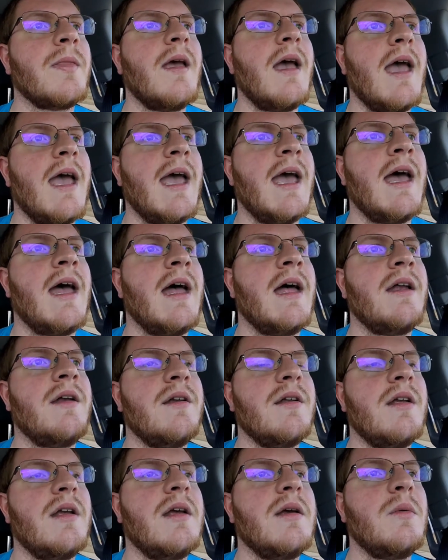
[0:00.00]

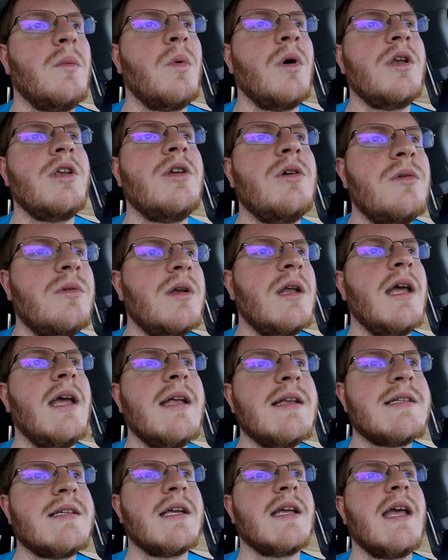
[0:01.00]
and when you
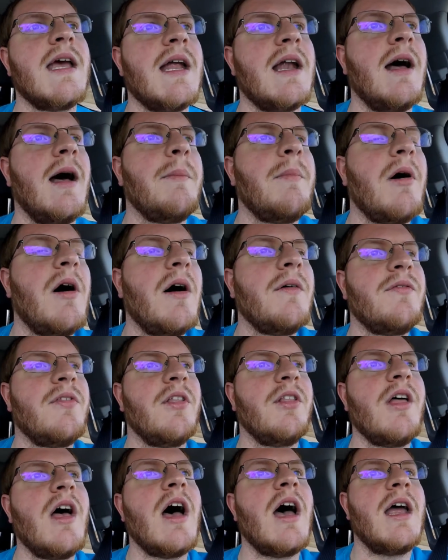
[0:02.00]
need to get up off
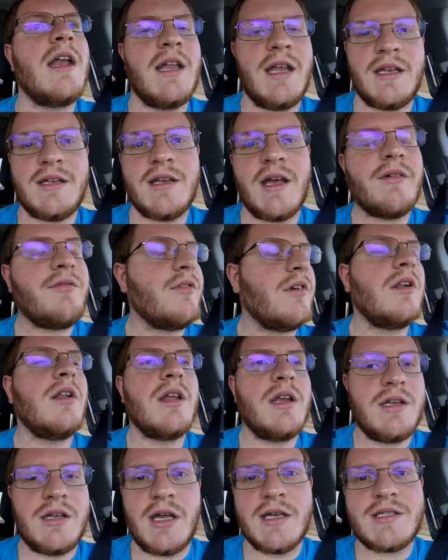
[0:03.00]
the line, it
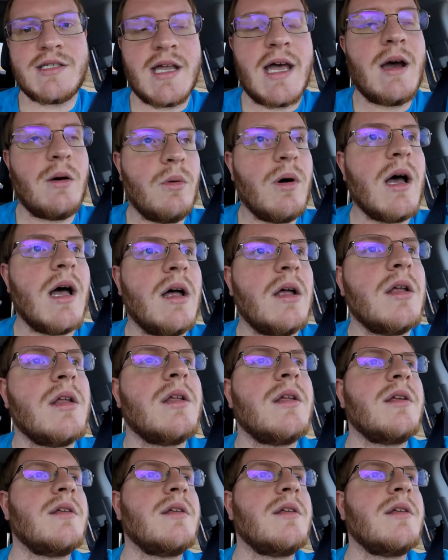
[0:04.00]
definitely does that well.